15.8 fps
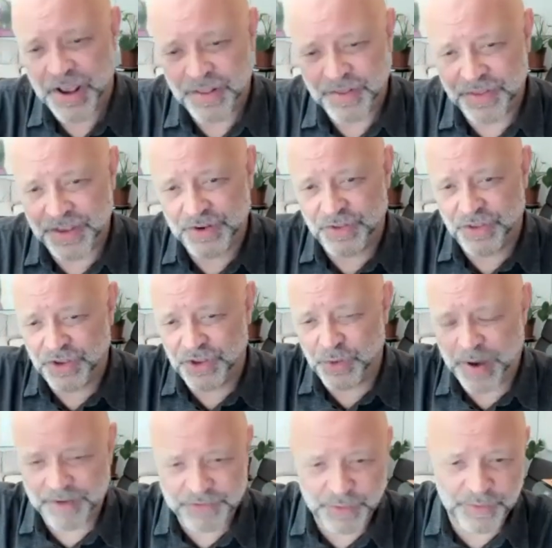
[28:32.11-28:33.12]
that you
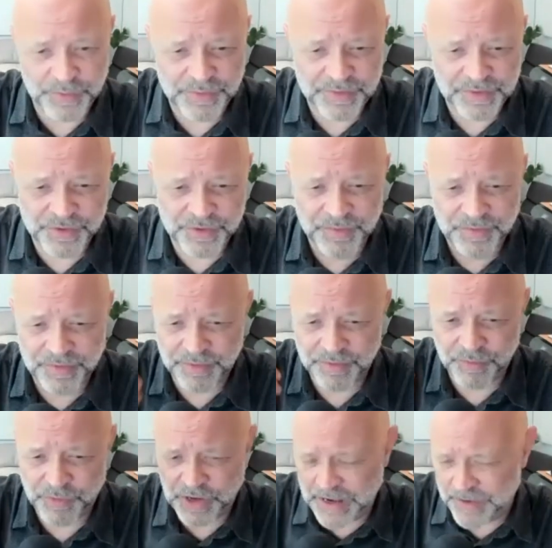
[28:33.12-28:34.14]
have to
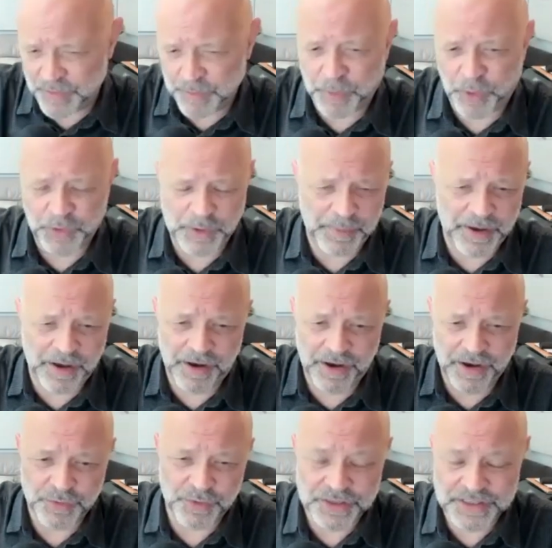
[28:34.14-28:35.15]
leave the body
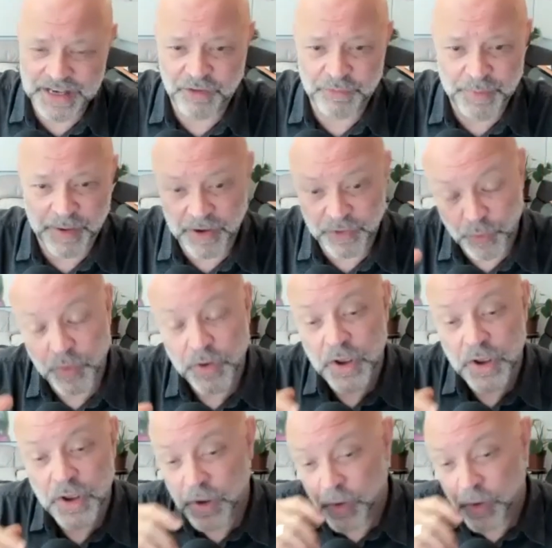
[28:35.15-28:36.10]
behind or the self behind or